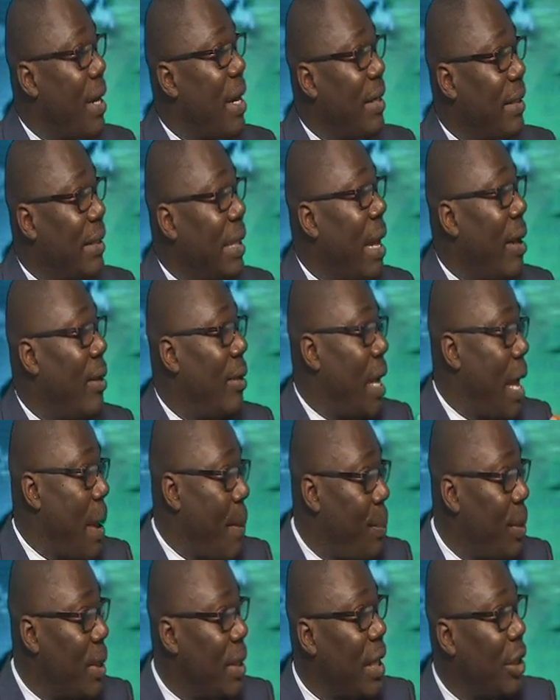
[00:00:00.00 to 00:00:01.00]
now
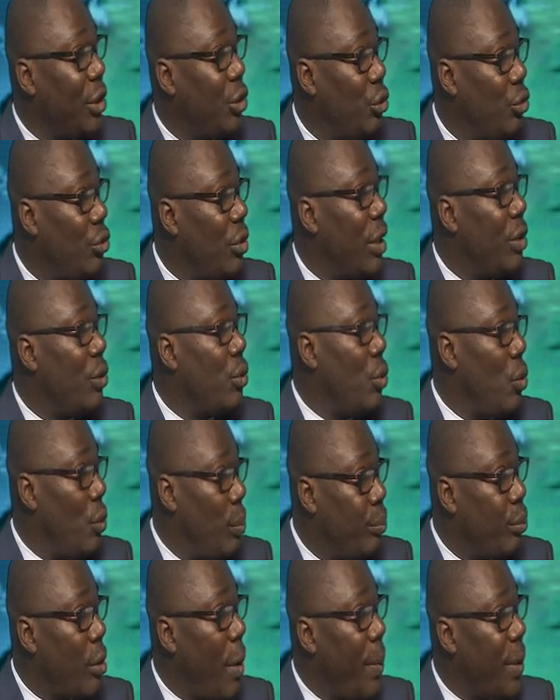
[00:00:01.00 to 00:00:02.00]
helping their children to own
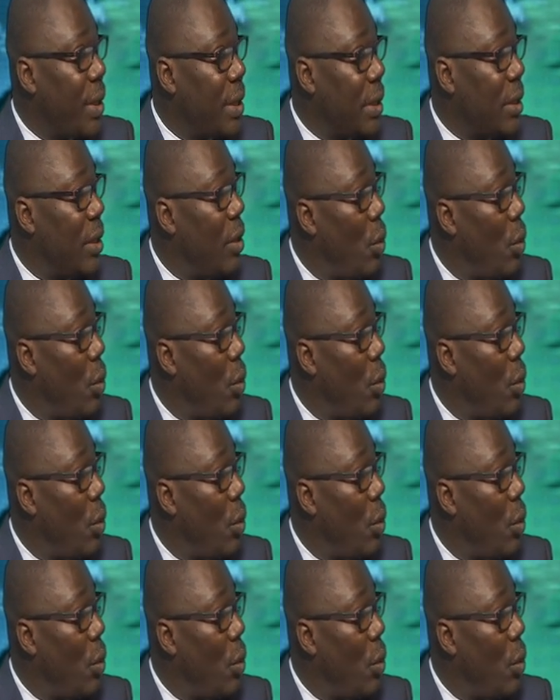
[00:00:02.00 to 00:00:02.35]
property.